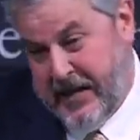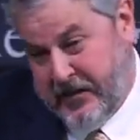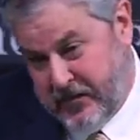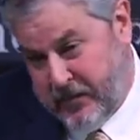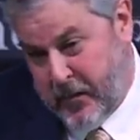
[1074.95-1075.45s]
at
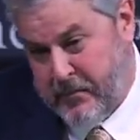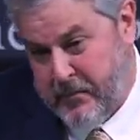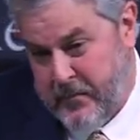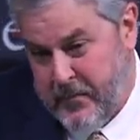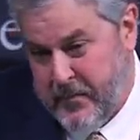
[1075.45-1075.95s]
least
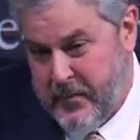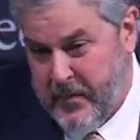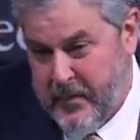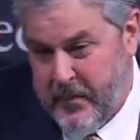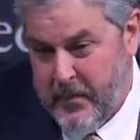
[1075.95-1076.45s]
from
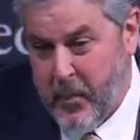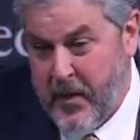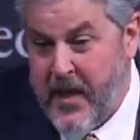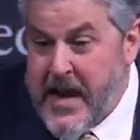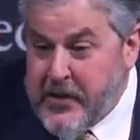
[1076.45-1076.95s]

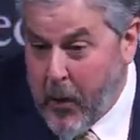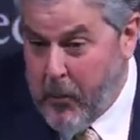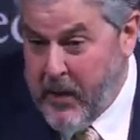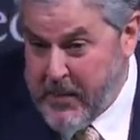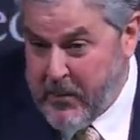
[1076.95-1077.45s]
what they
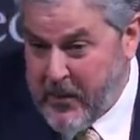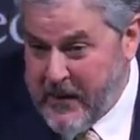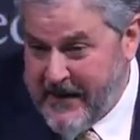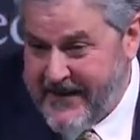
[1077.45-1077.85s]
told people.